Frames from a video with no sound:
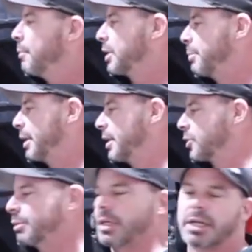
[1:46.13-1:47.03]
But the big deal
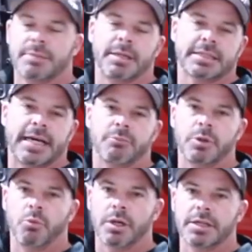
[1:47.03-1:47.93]
is we talked about that,
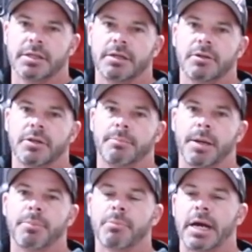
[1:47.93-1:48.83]
and we wanted the
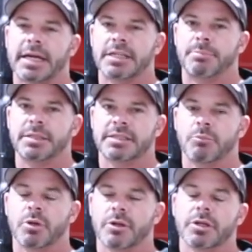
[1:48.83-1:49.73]
bumper bracket to be
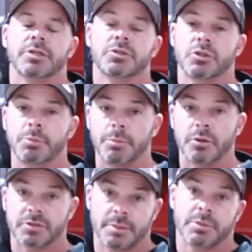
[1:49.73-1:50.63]
somewhat of a
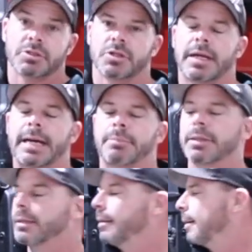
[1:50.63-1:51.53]
consumable if something should
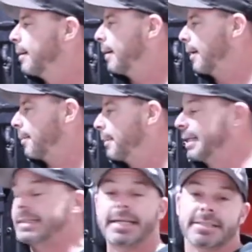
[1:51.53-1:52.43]
happen.
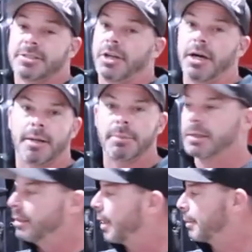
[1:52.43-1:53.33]
It did its job.
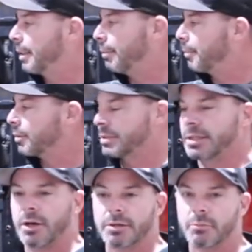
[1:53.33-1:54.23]
I mean, the bumper's
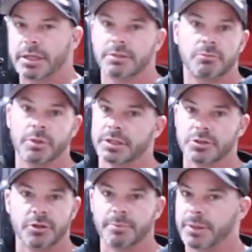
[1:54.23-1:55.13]
solid, and we can
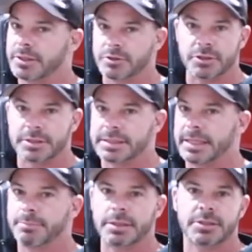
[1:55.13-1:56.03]
show you pictures, you can
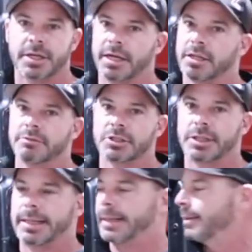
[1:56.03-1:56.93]
see it, but it took a hell of a
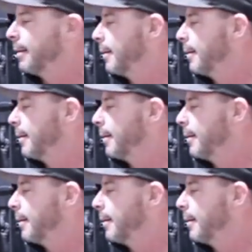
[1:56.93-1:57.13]
shot.